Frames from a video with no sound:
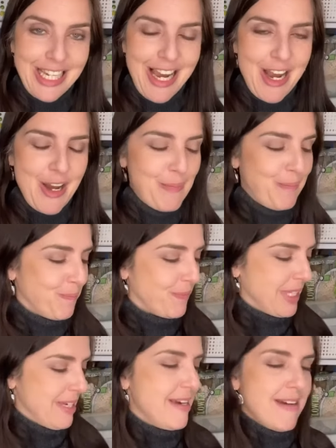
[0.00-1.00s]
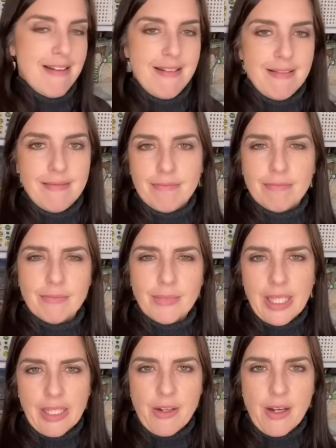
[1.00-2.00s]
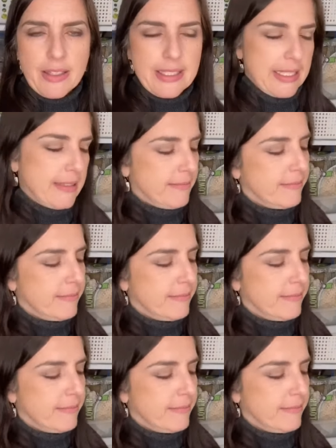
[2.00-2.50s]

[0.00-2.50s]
what do they call it?